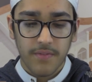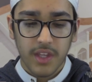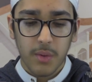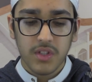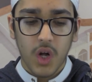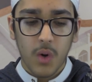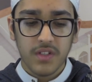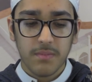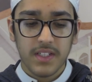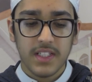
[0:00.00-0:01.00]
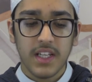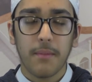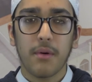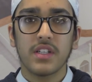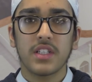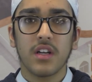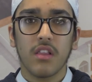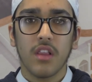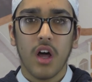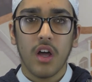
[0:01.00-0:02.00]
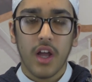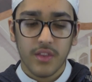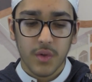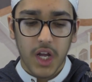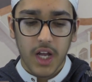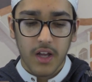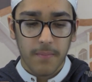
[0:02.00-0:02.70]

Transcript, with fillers: He was always busy in praising Allah and dua.